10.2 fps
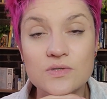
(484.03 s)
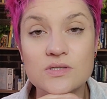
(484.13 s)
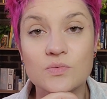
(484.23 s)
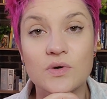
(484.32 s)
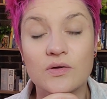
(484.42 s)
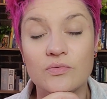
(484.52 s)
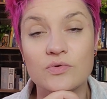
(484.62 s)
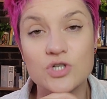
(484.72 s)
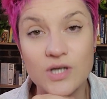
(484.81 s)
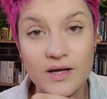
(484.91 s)
to work through
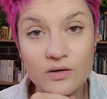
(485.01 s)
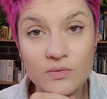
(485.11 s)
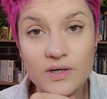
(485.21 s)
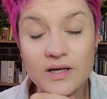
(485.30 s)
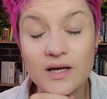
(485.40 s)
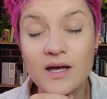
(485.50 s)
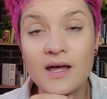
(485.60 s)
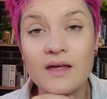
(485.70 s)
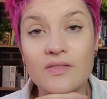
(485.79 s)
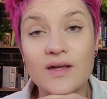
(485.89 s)
shadow work,
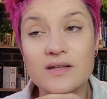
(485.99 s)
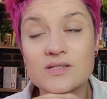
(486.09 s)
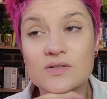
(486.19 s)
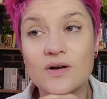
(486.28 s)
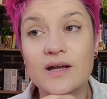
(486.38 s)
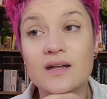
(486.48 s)
that is great.